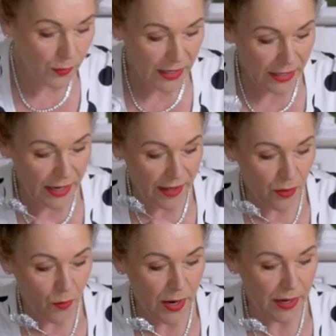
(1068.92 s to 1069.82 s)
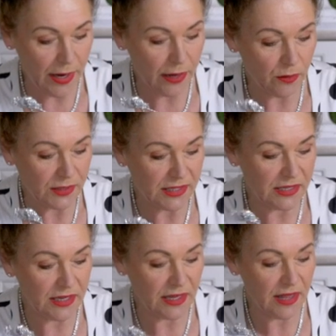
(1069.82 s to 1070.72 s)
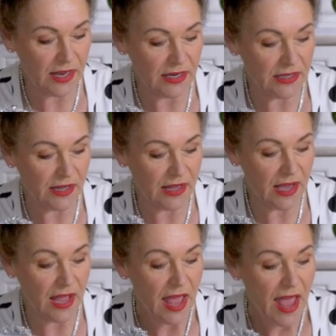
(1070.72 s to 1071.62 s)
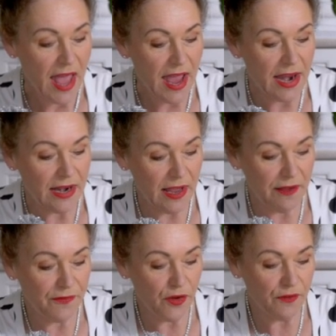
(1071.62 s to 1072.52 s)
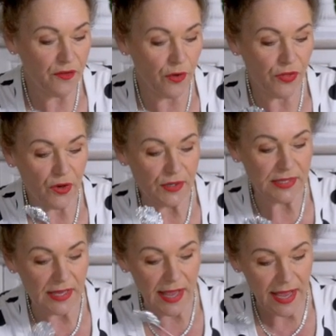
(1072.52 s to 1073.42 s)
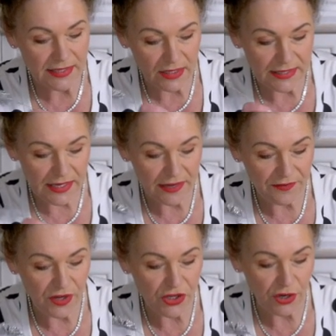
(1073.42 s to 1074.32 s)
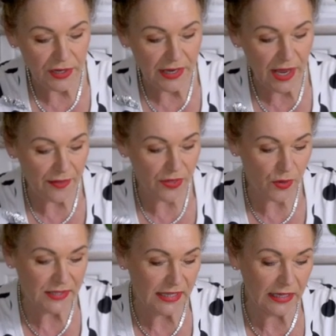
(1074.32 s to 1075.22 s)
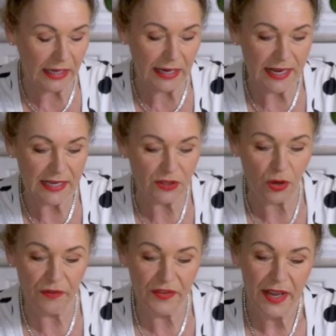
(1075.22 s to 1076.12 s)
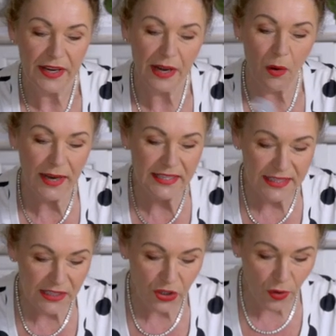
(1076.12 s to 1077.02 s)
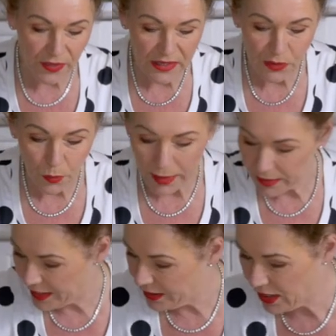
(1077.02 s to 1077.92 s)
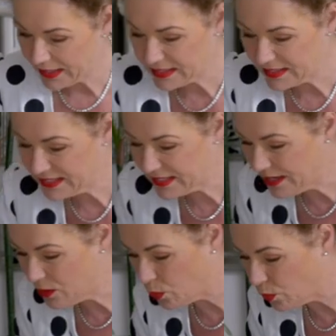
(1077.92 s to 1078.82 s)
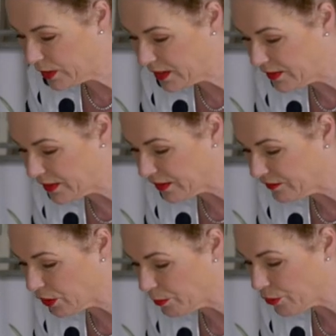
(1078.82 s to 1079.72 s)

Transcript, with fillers: get another one and I'll stick that into there. And if you've got those, as I said, if you don't cut those little legs off, now I didn't on this one and I can see already that I've got